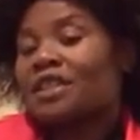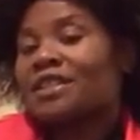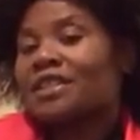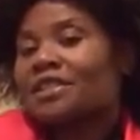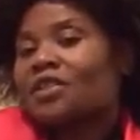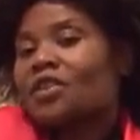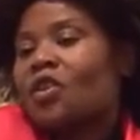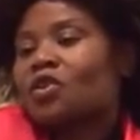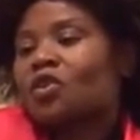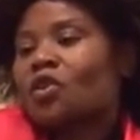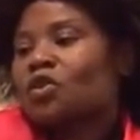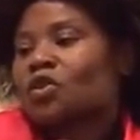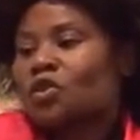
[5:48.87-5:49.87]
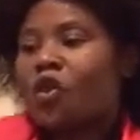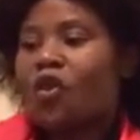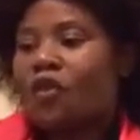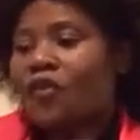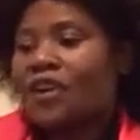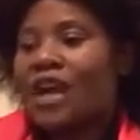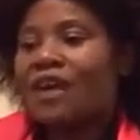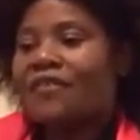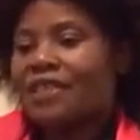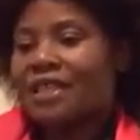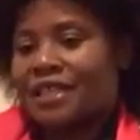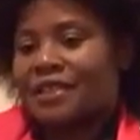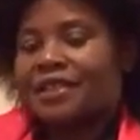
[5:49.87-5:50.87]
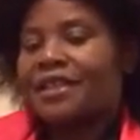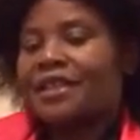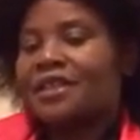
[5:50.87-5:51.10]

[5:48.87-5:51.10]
It has lost control of governing.